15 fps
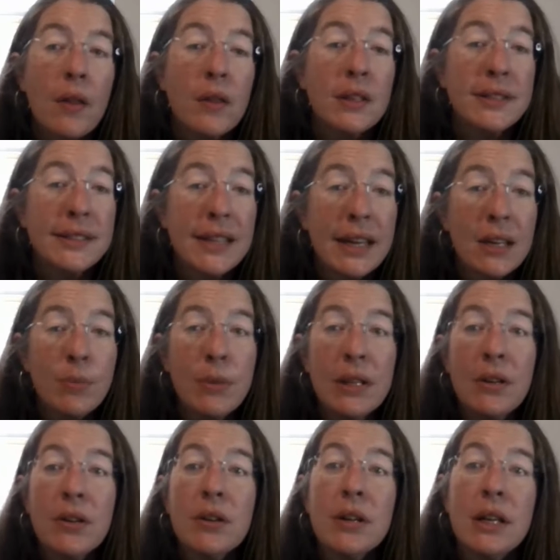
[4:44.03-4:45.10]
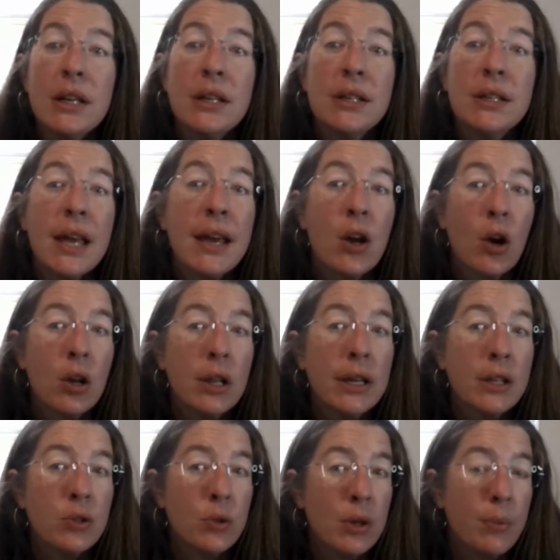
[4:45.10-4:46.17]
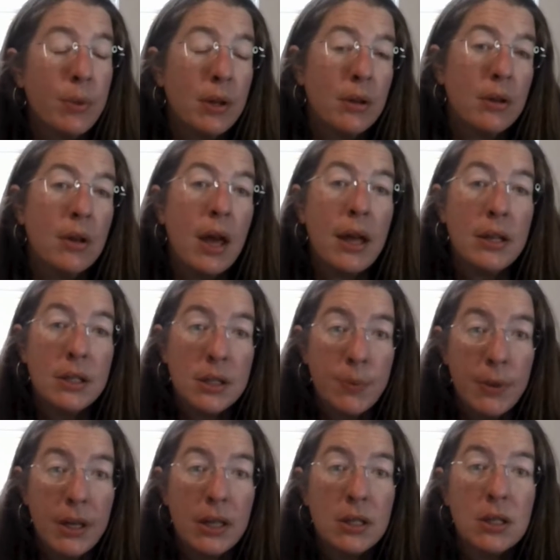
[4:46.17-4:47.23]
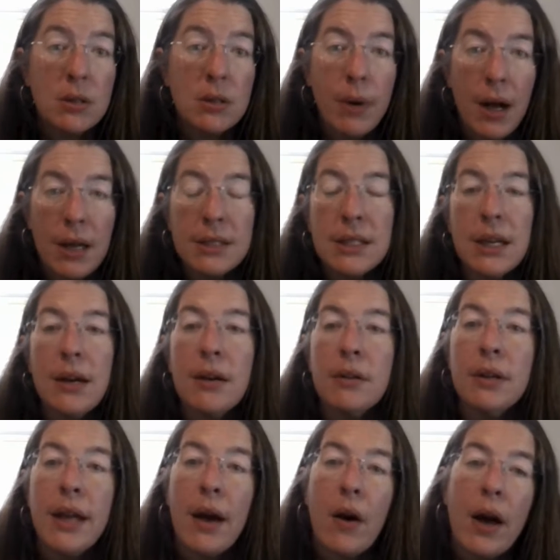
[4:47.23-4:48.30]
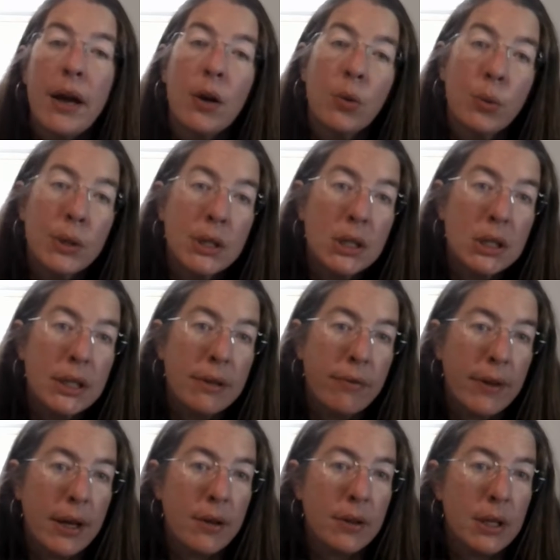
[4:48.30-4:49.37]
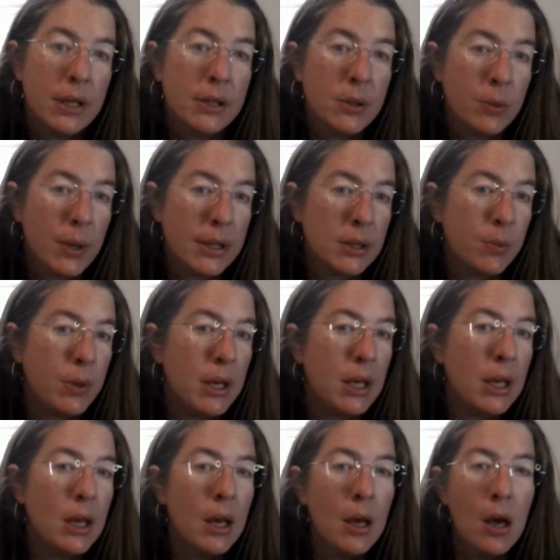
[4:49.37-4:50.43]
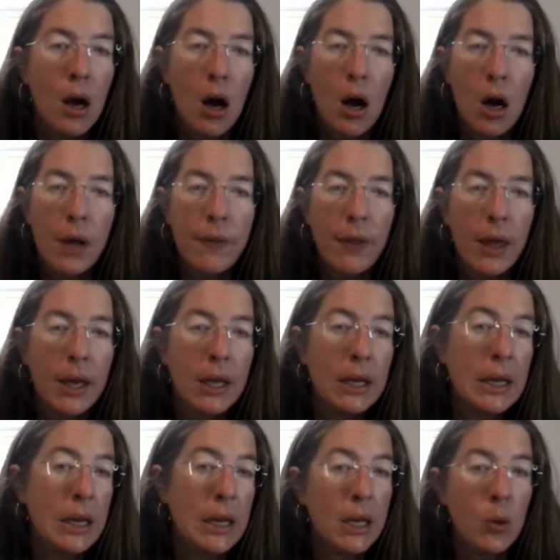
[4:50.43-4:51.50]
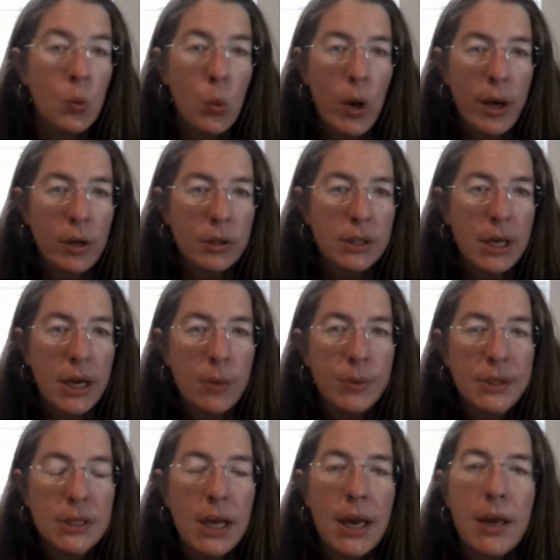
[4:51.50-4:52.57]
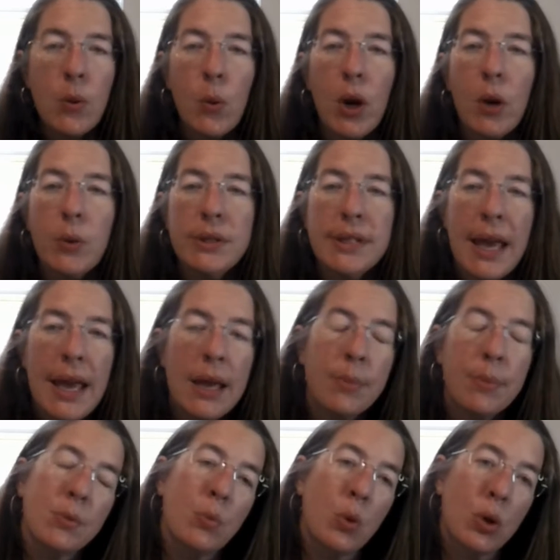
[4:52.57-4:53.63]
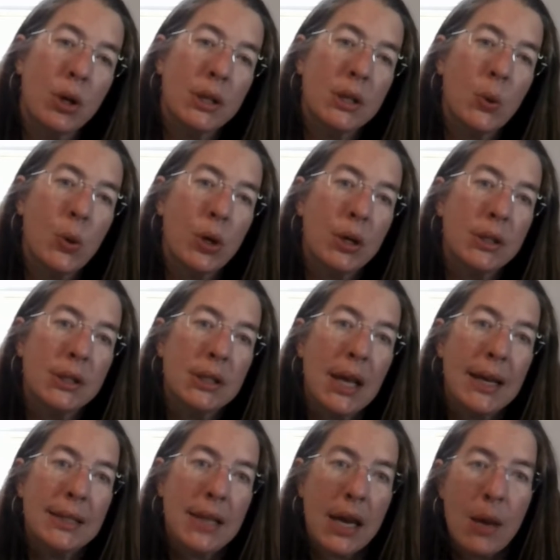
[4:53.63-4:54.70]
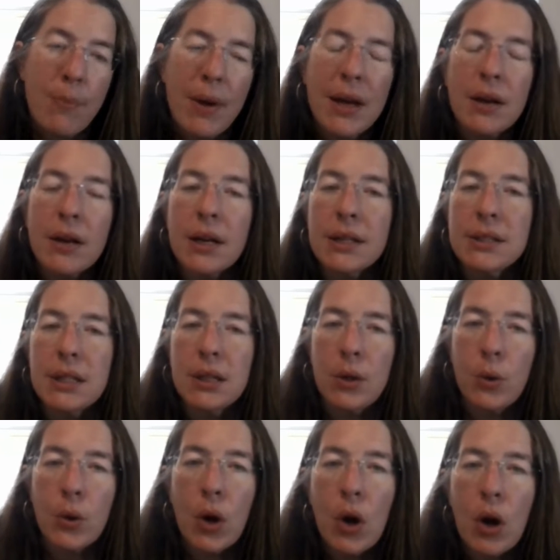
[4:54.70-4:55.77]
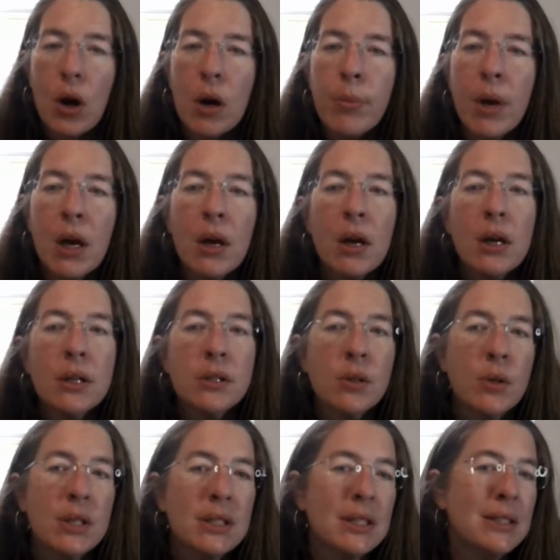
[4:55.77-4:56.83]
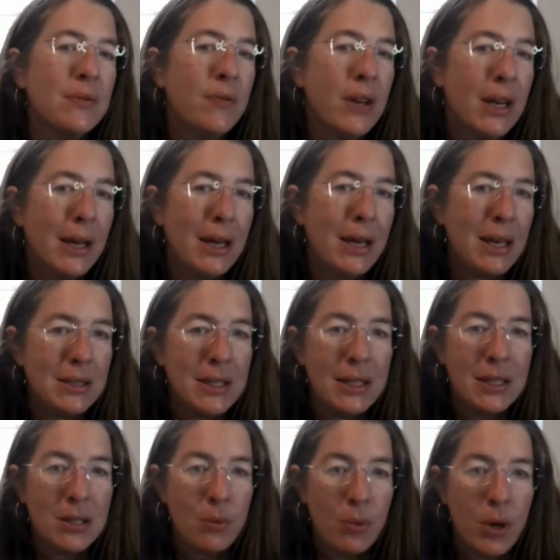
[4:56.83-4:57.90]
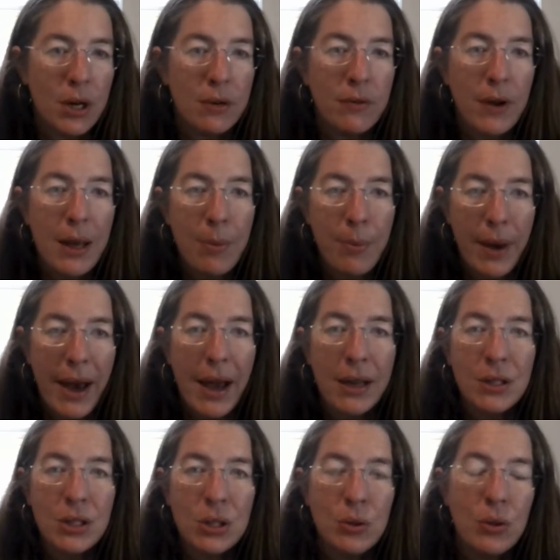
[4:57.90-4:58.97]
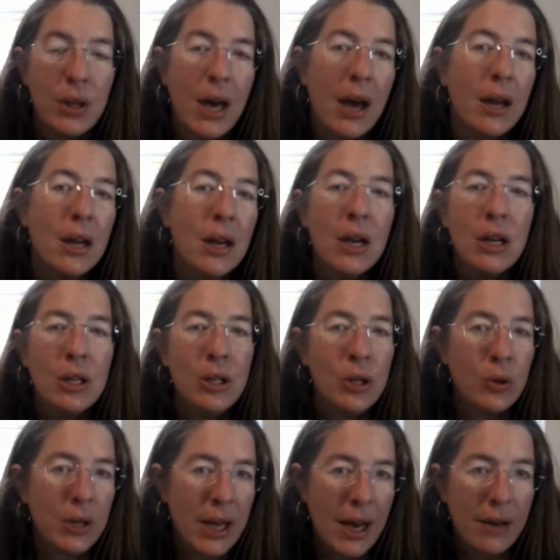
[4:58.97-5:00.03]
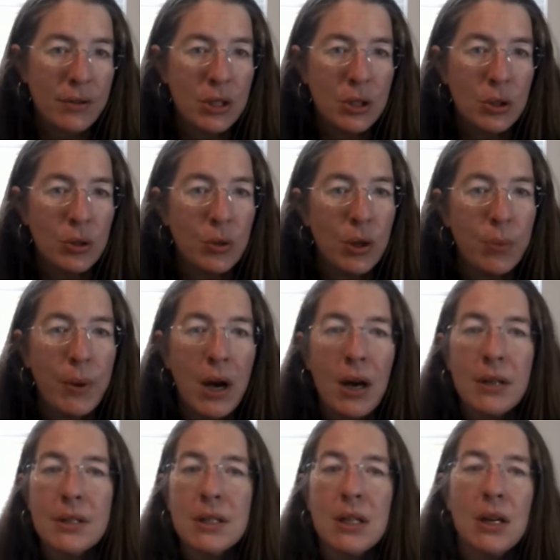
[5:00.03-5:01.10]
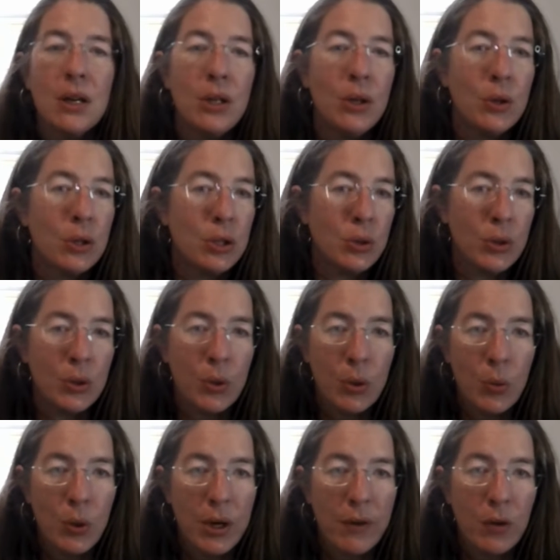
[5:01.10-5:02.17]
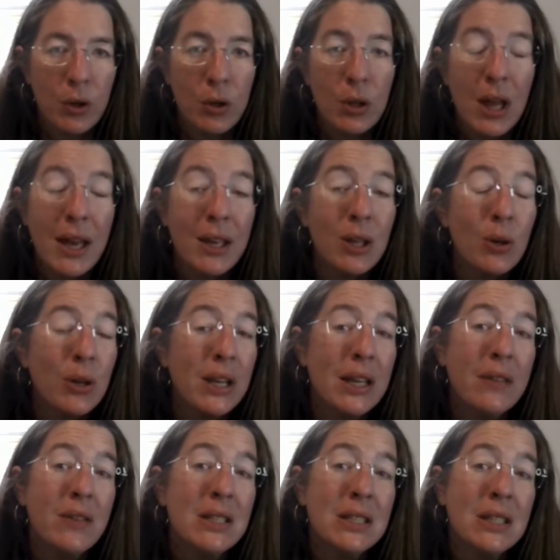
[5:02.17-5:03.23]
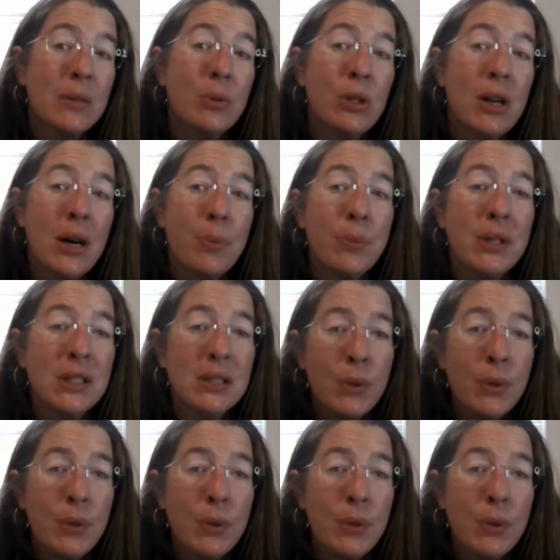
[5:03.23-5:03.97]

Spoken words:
The second meal is a garlic shrimp and spinach pasta. Now, I originally found this recipe on like an eating well type site where it was aimed more towards like diabetics and low carb. So this is very easy to modify back to that. You don't have to do it with pasta. You could do it with whatever you like. You could even double up the